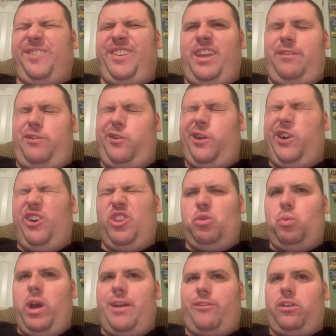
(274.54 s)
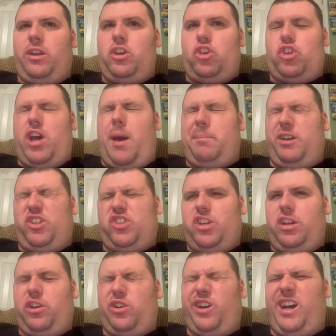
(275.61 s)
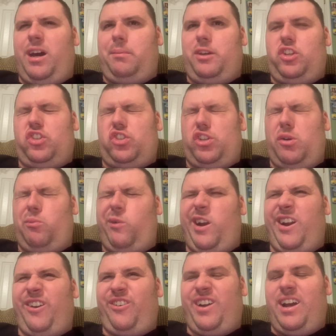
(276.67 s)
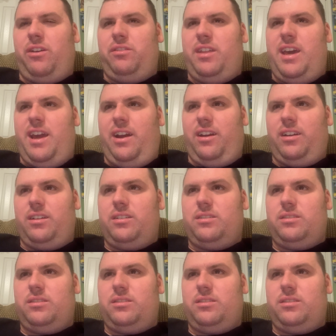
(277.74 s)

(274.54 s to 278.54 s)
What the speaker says: if you know the Waverly Shopping Center, I'll be somewhere around there.